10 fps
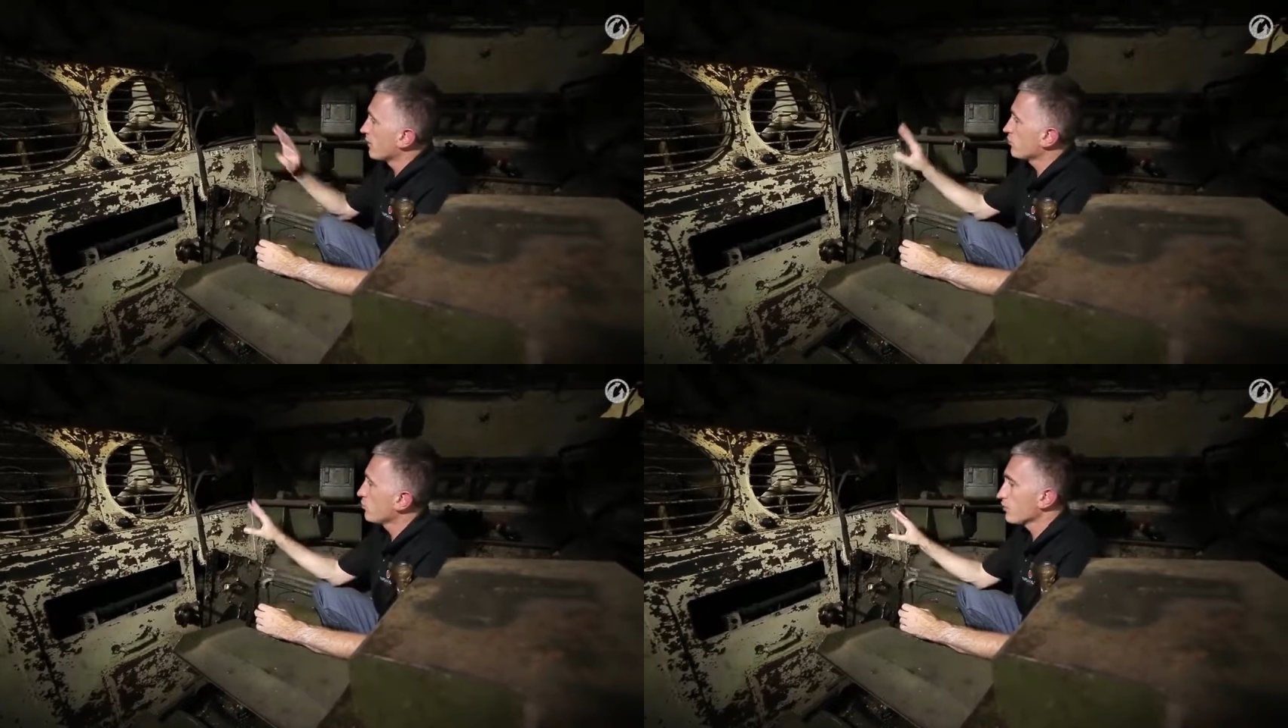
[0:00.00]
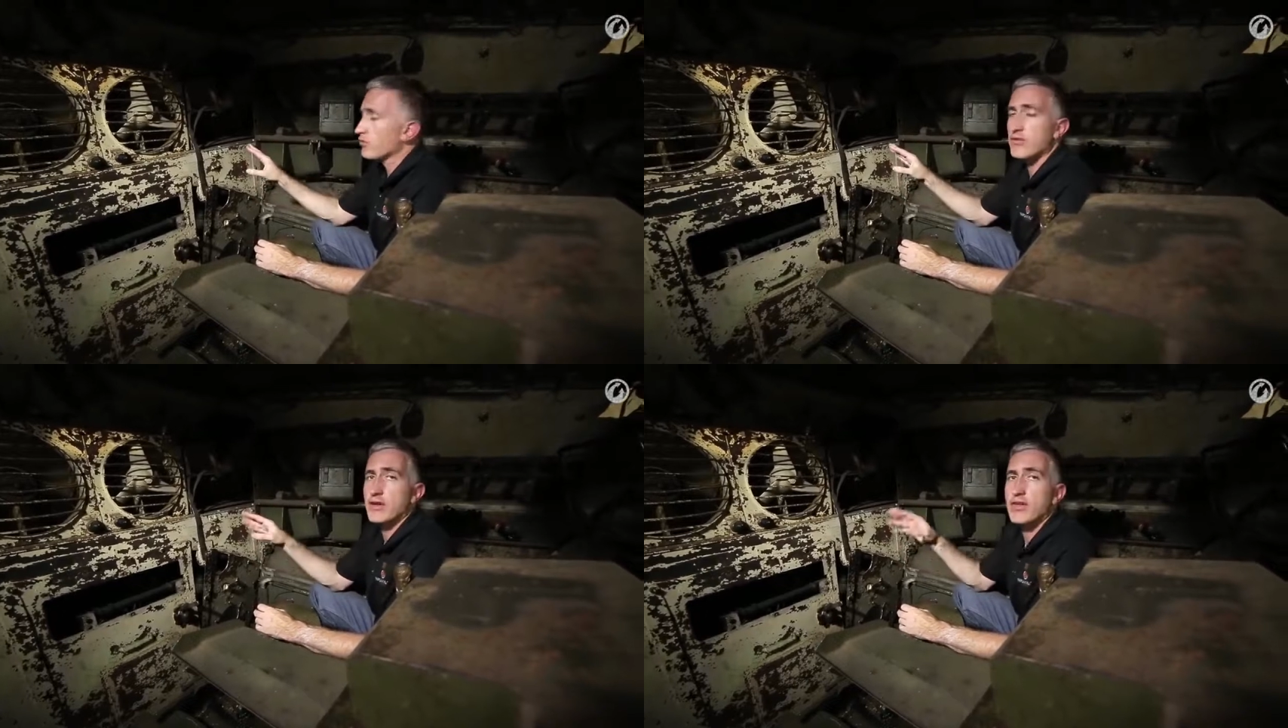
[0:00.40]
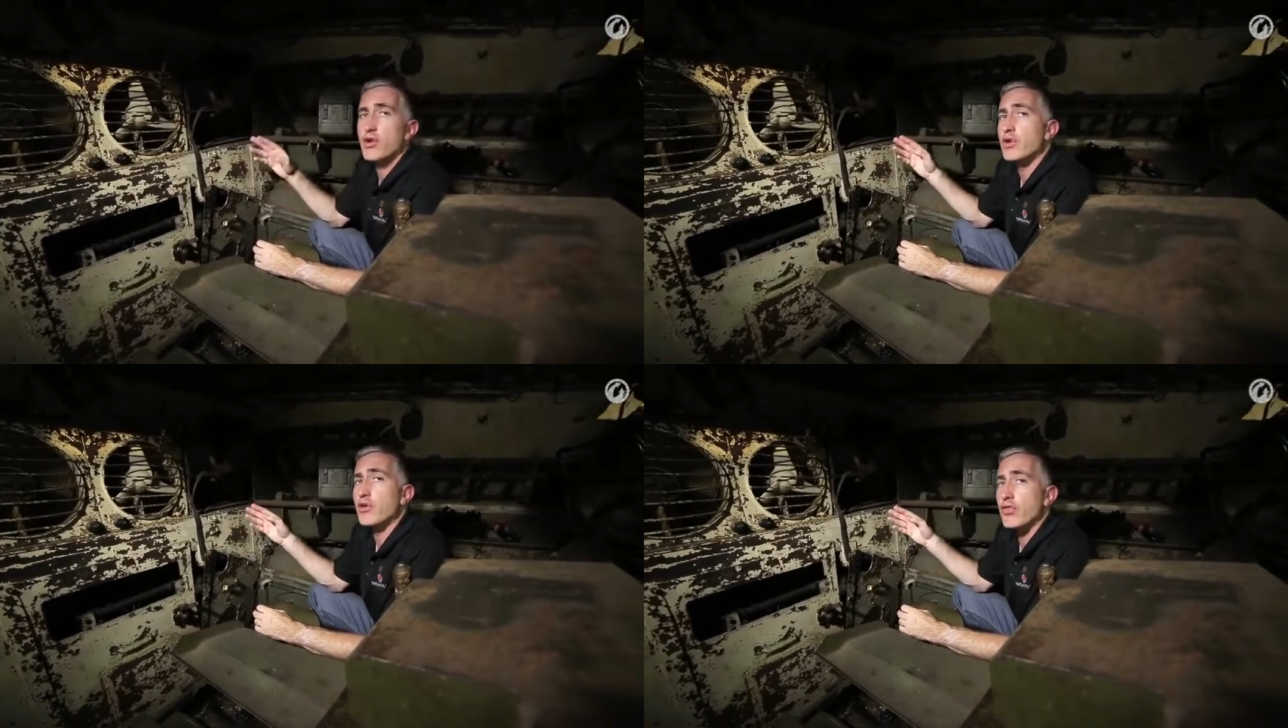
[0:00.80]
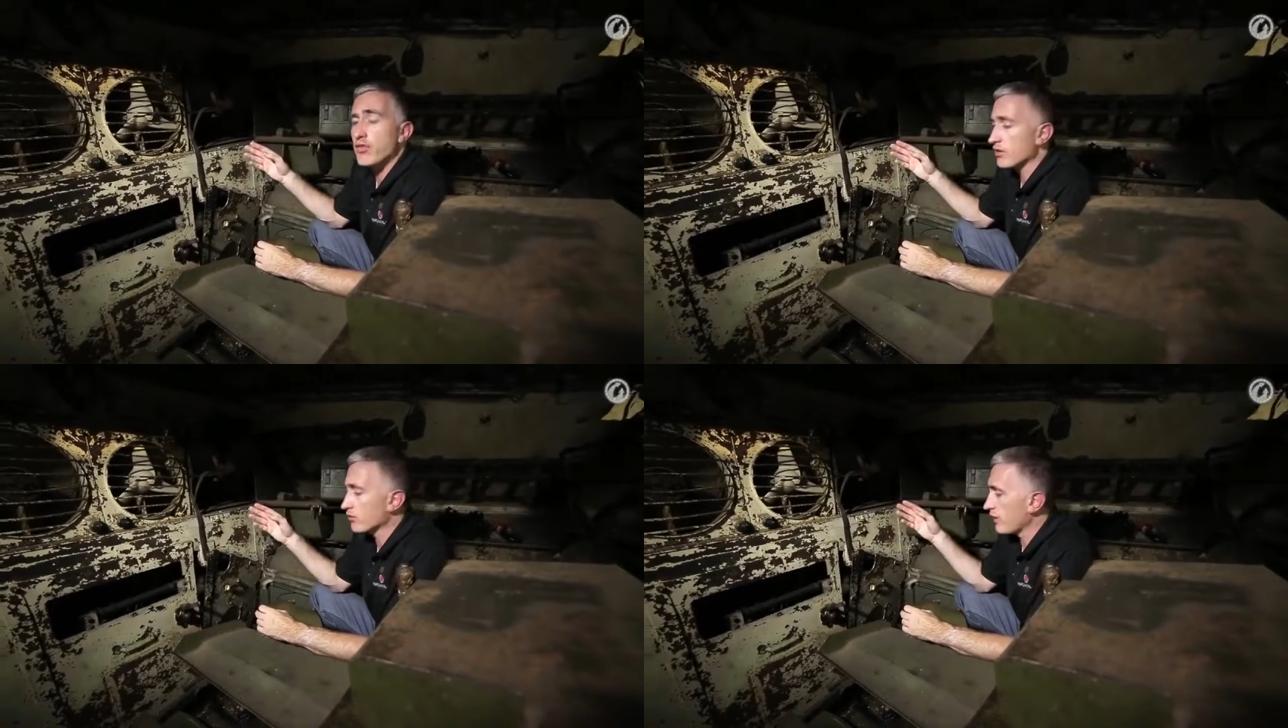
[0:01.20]
Towards the rear, the only other
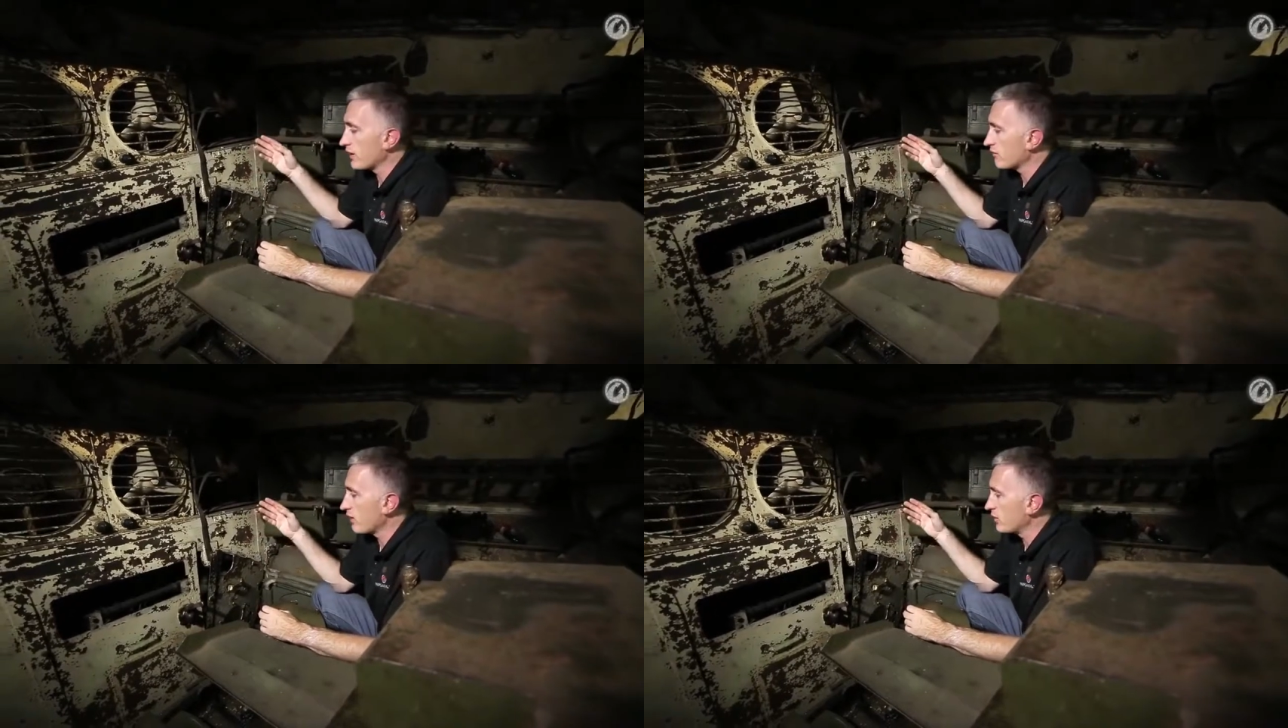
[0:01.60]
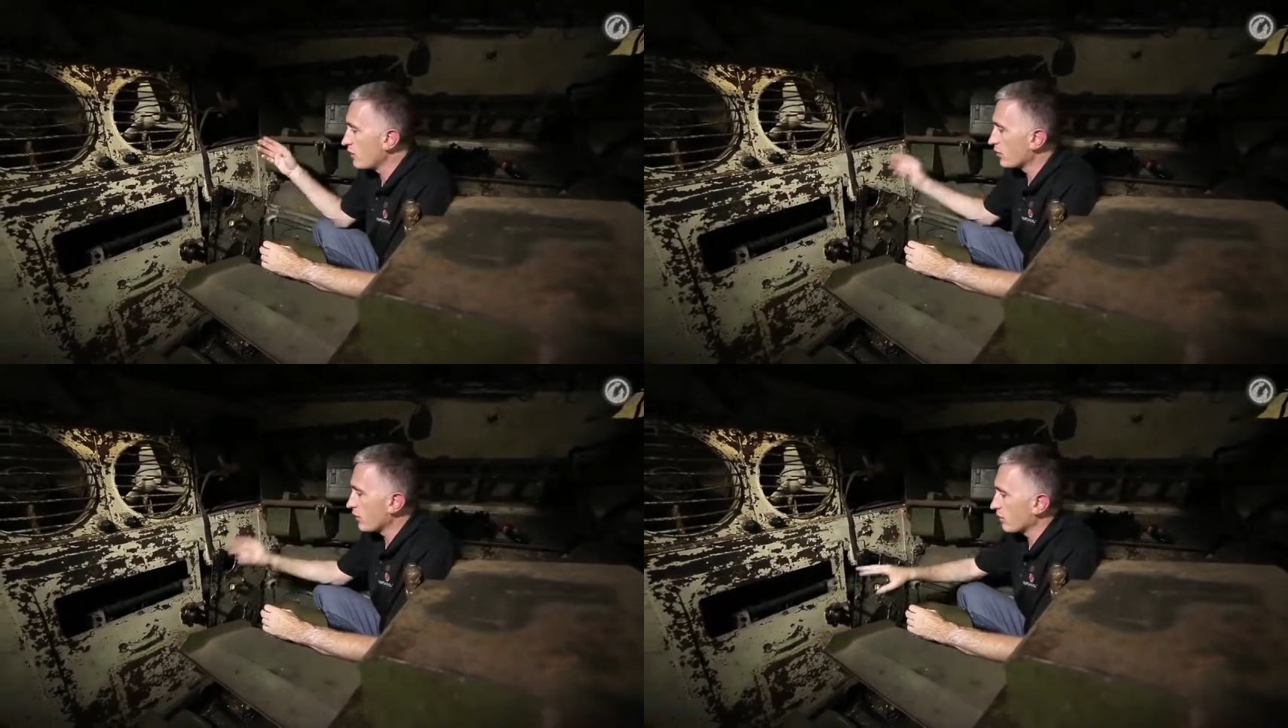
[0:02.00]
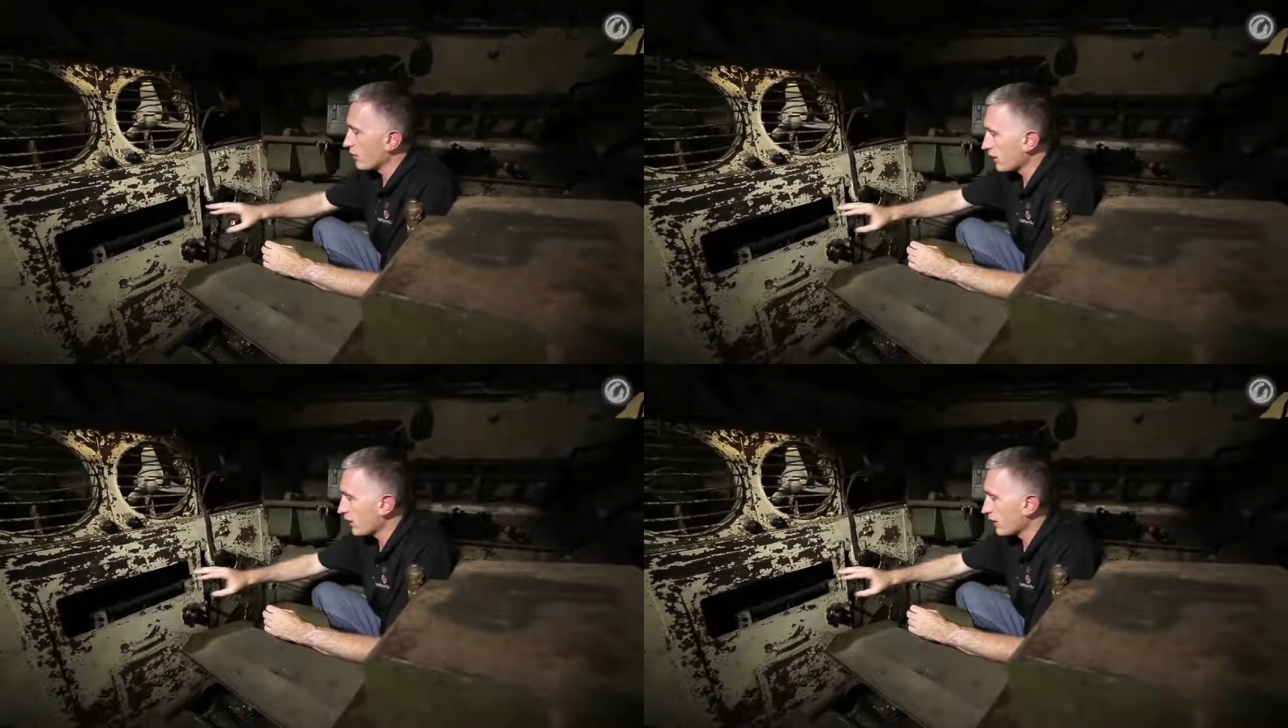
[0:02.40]
things of any great note is you